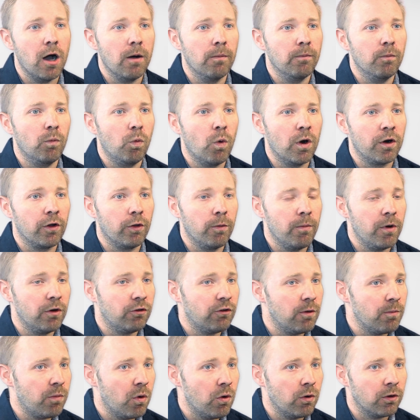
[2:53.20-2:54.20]
one of the
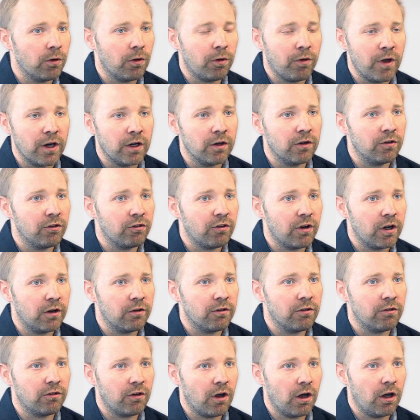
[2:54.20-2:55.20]
most important things
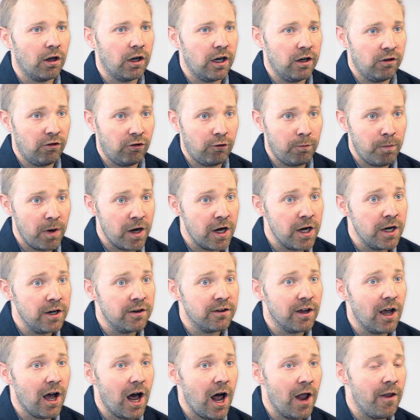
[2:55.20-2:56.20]
is
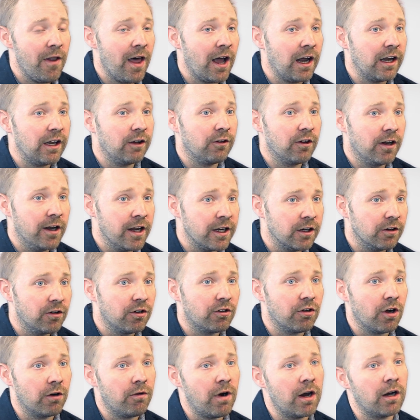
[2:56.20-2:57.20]
speed, and that is
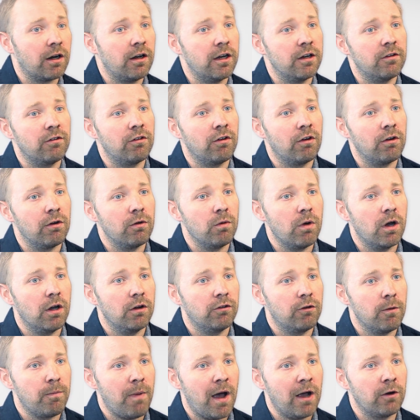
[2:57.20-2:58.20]
linked directly to
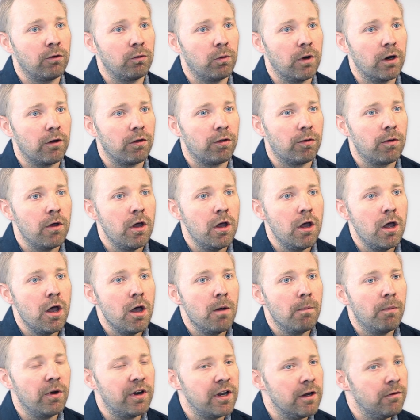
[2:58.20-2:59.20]
bandwidth.
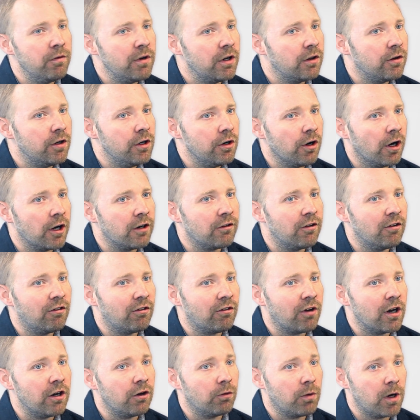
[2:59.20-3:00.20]
But even in the United
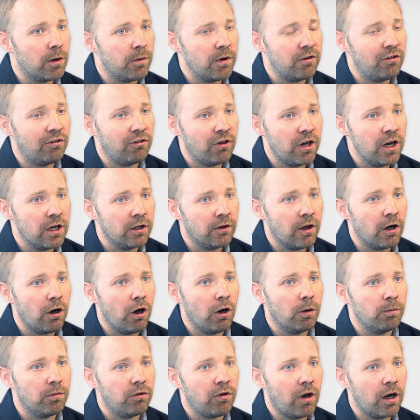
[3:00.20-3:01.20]
States, where we're seeing that
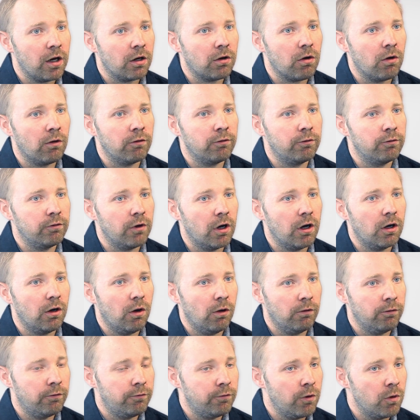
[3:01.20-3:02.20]
uptake of
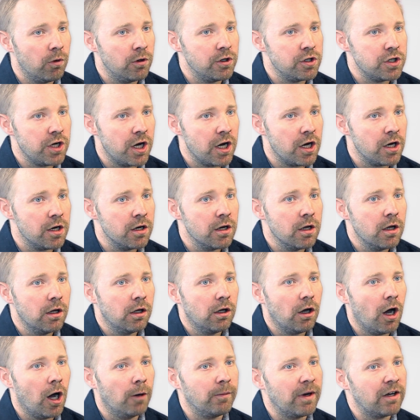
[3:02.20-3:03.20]
4G,
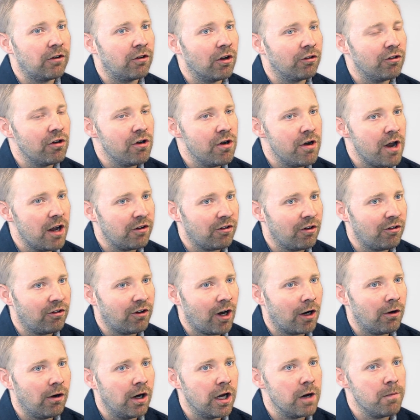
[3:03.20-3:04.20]
it doesn't necessarily